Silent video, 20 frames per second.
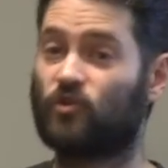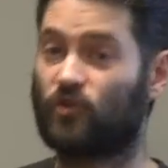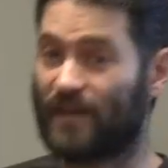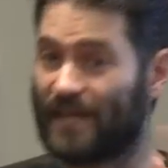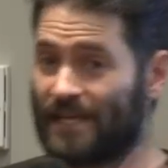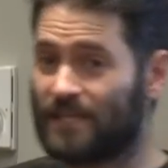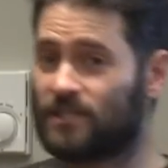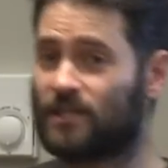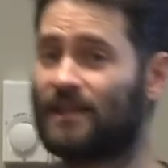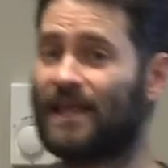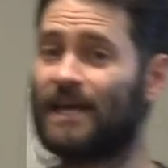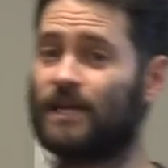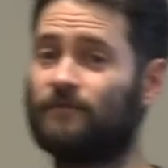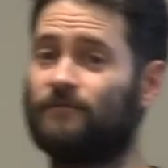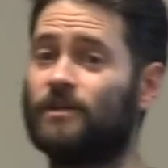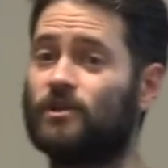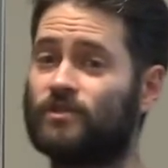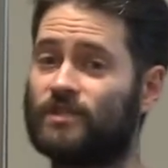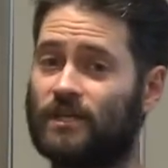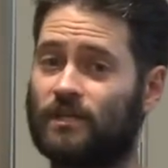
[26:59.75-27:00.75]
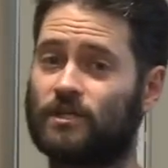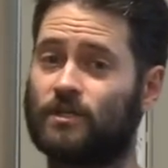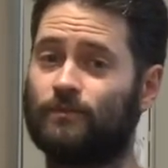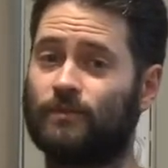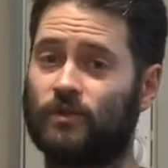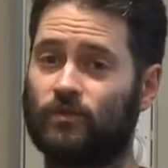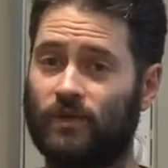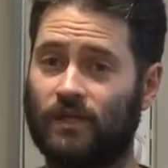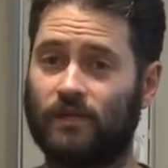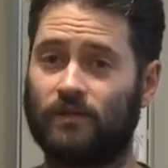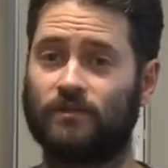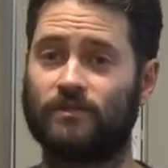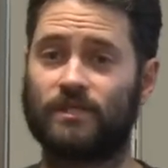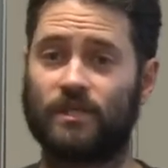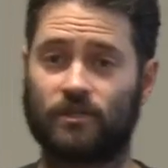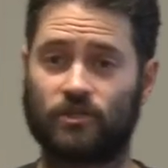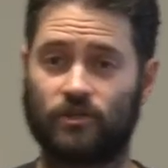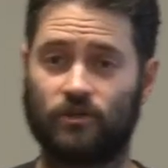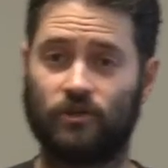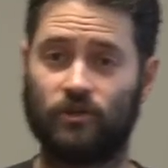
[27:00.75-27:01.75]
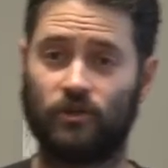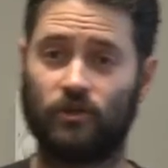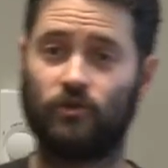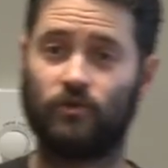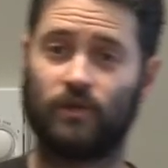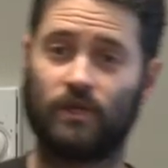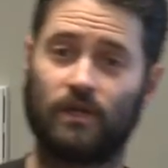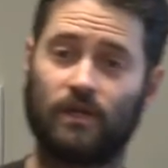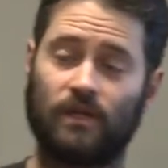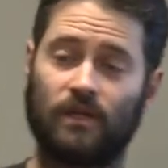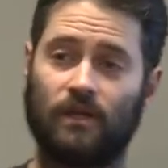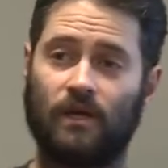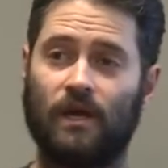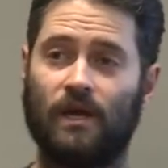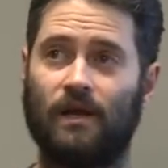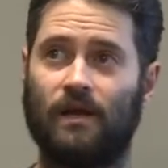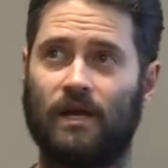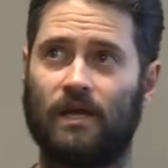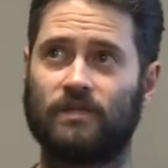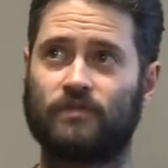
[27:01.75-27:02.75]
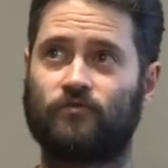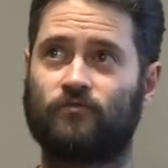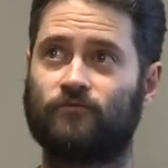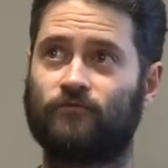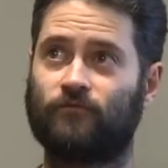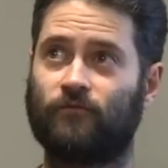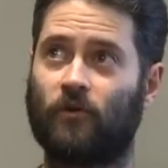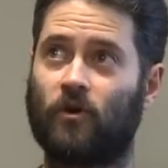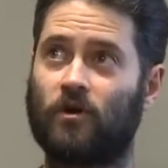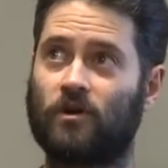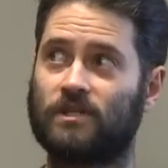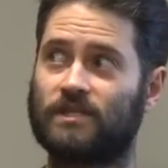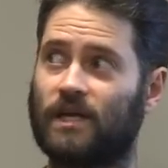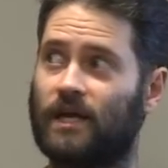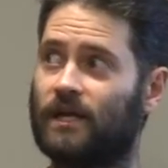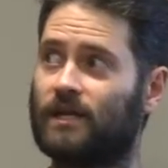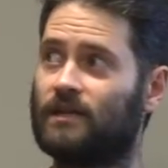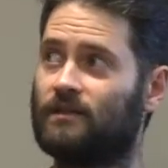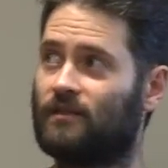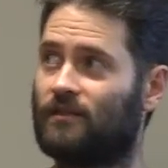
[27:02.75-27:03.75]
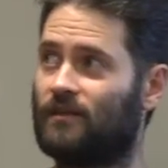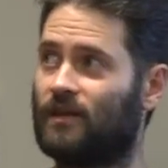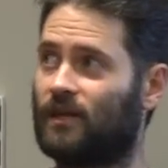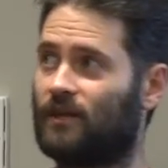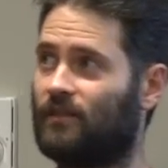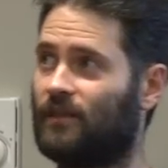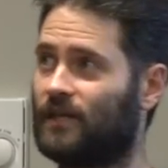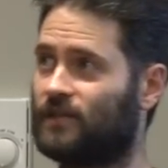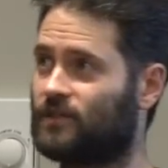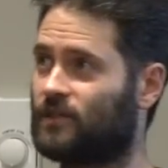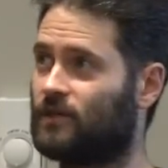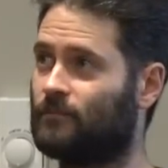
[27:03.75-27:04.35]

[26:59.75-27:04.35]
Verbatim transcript: there is a lack of intersection between intersection and union. As far as I can think, that's